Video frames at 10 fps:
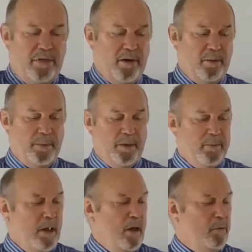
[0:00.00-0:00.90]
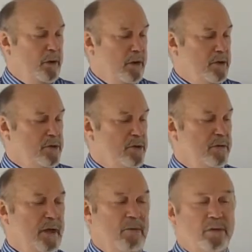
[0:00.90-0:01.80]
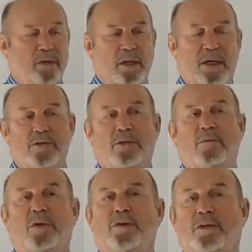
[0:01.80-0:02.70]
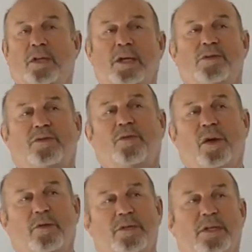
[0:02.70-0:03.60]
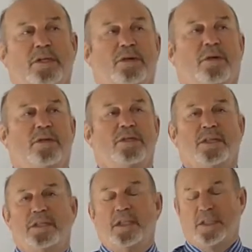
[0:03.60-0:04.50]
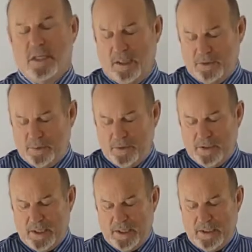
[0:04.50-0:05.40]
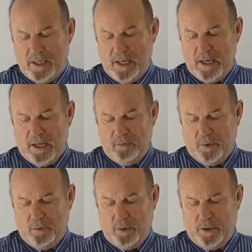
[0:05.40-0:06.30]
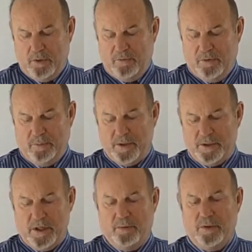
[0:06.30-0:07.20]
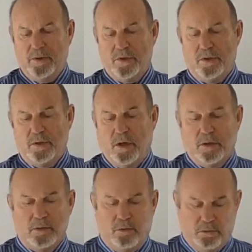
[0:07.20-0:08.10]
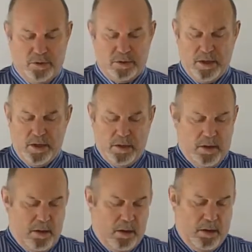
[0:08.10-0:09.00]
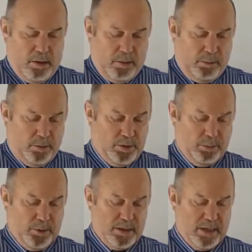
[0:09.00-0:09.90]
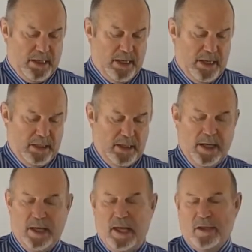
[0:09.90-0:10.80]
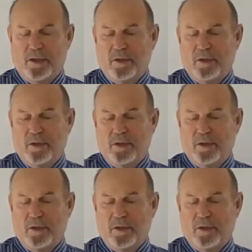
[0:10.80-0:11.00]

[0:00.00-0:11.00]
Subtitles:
therapy. We can also do that with a laser. We use the laser frequency at 216 cycles per second, and we will, very much like we use in the dog and the horse, put the preset head at